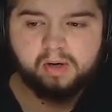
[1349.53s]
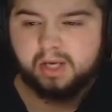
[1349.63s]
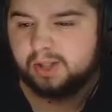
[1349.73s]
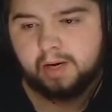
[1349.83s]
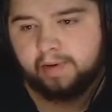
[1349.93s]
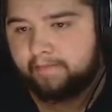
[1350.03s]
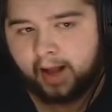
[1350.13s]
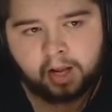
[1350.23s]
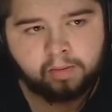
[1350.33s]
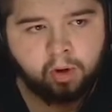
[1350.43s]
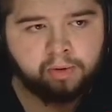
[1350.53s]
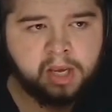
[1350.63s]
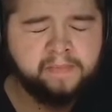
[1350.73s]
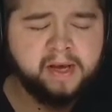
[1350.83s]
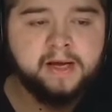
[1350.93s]
he's going to be a backup
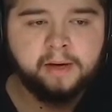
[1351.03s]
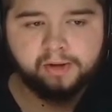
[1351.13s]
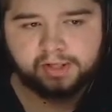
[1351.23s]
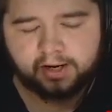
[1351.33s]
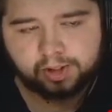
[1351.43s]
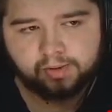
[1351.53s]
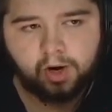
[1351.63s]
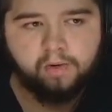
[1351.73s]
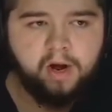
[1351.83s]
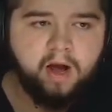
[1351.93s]
goalkeeper. He knows that as well.